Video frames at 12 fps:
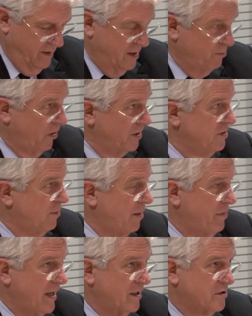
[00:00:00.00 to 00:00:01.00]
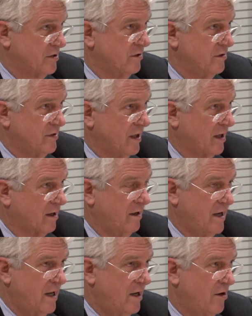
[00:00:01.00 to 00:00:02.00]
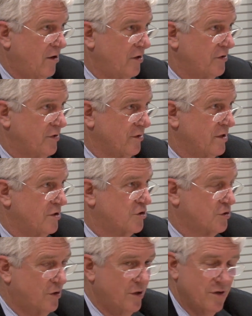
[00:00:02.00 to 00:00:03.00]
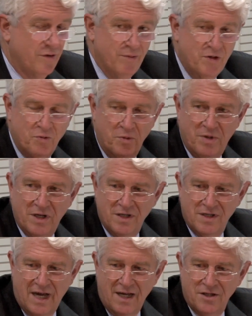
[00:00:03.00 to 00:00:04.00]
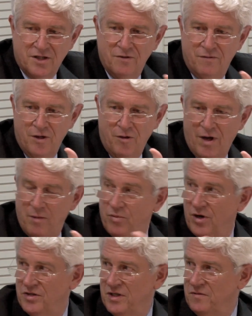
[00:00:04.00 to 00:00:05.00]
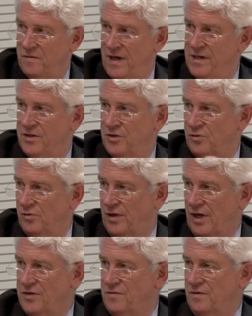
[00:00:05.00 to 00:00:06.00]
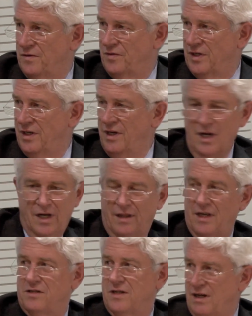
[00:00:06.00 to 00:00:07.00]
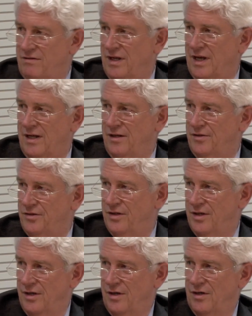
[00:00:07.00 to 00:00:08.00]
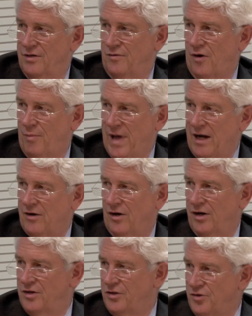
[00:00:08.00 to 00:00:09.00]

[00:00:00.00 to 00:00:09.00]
The bottom-up actions are clearly also insurance, which would be a disaster if the UN process fails in 2015, and there's nothing else to fall back on.